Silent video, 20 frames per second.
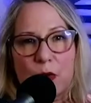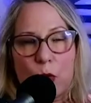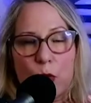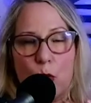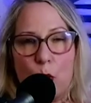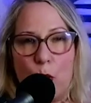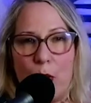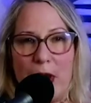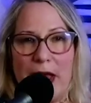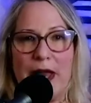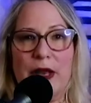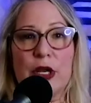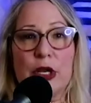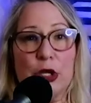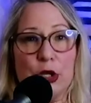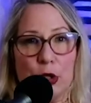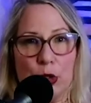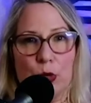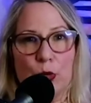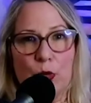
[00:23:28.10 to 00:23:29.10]
when
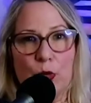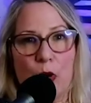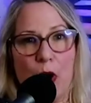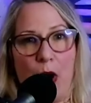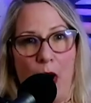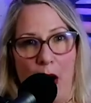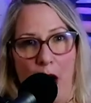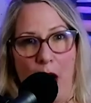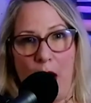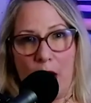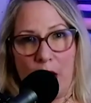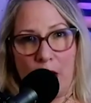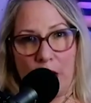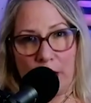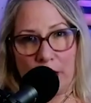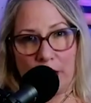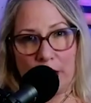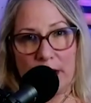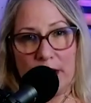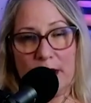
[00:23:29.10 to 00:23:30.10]
you
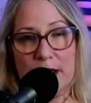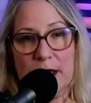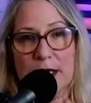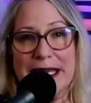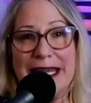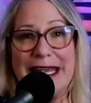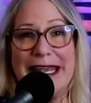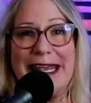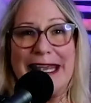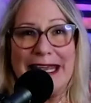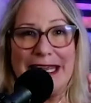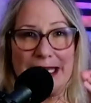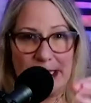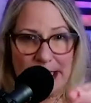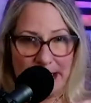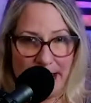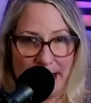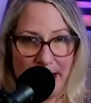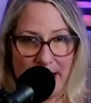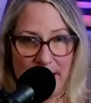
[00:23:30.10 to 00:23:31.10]
are
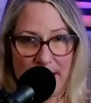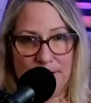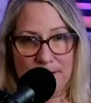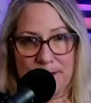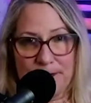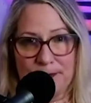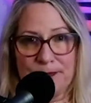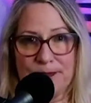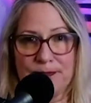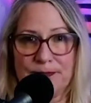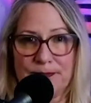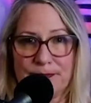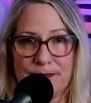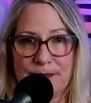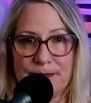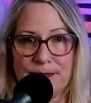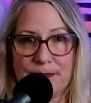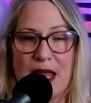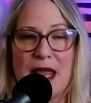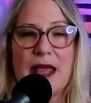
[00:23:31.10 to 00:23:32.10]
healing,
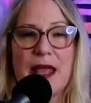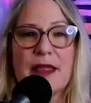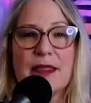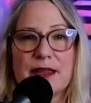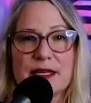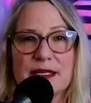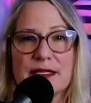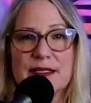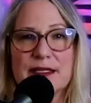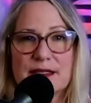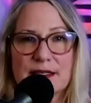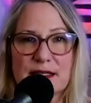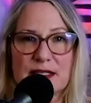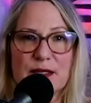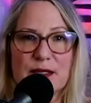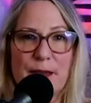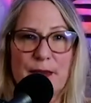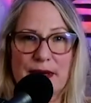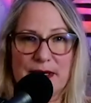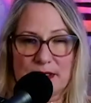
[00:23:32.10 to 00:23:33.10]
this is the
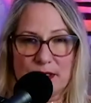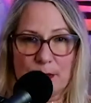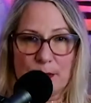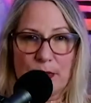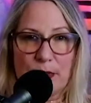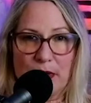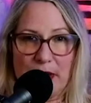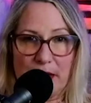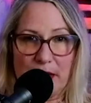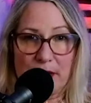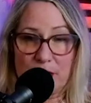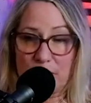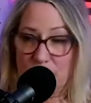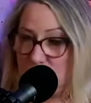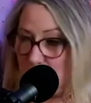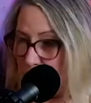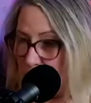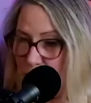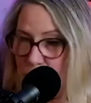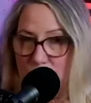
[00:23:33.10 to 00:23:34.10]
space to play in. It
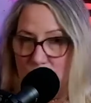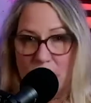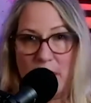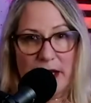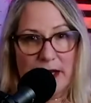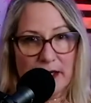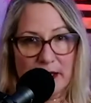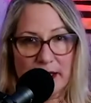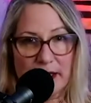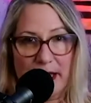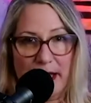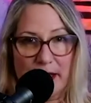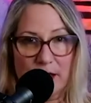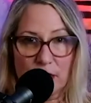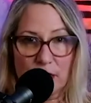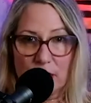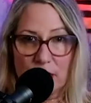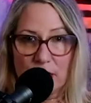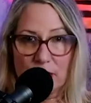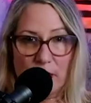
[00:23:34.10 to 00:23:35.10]
starts with lighting a
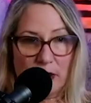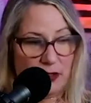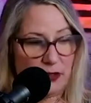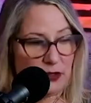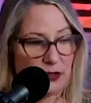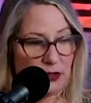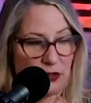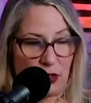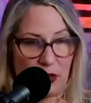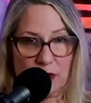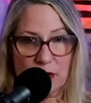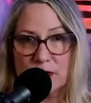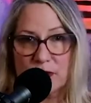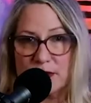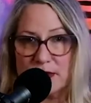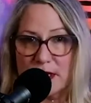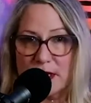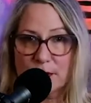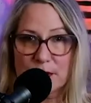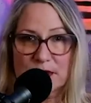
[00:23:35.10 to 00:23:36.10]
candle, right? It starts with
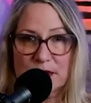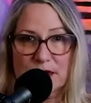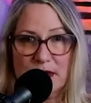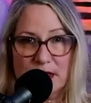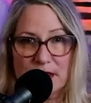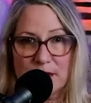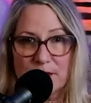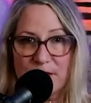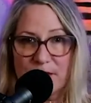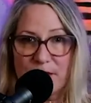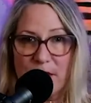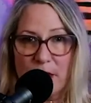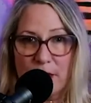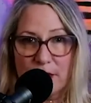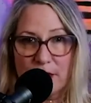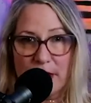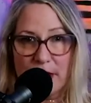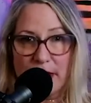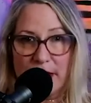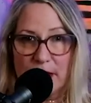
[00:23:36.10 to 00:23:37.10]
sitting beside some
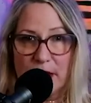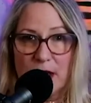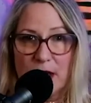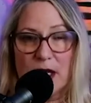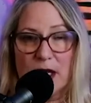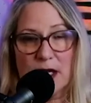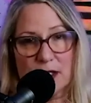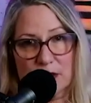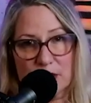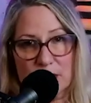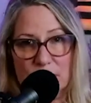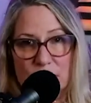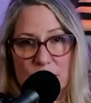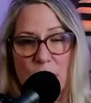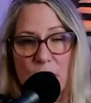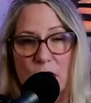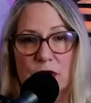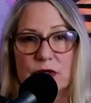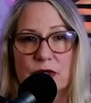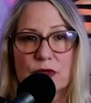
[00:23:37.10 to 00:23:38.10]
firelight. It
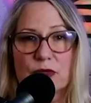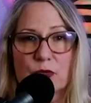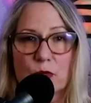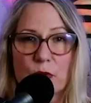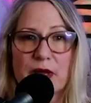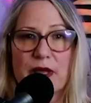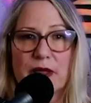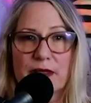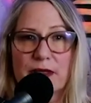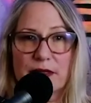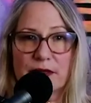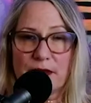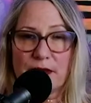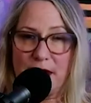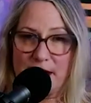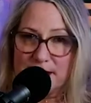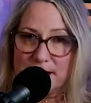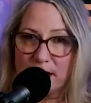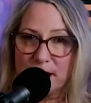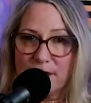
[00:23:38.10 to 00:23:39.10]
starts with
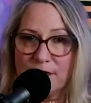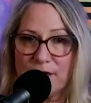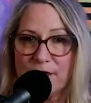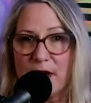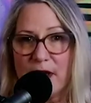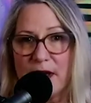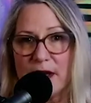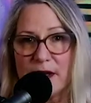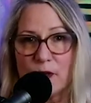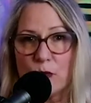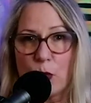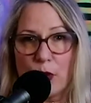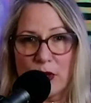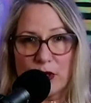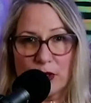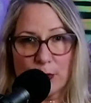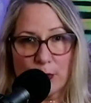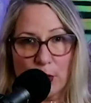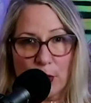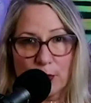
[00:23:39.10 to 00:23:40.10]
identifying
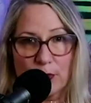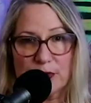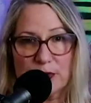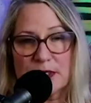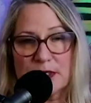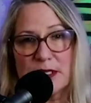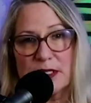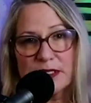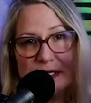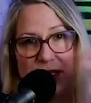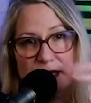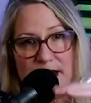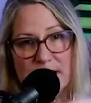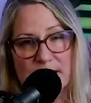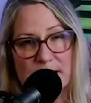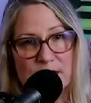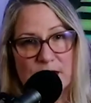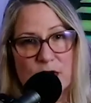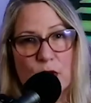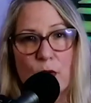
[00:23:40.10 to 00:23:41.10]
what your purpose is, and then
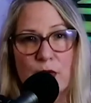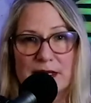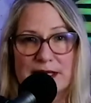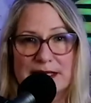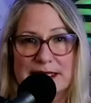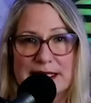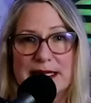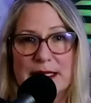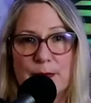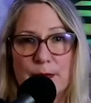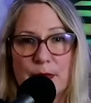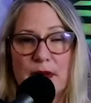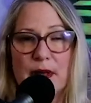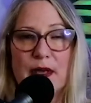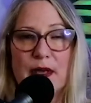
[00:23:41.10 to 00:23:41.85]
it's going deep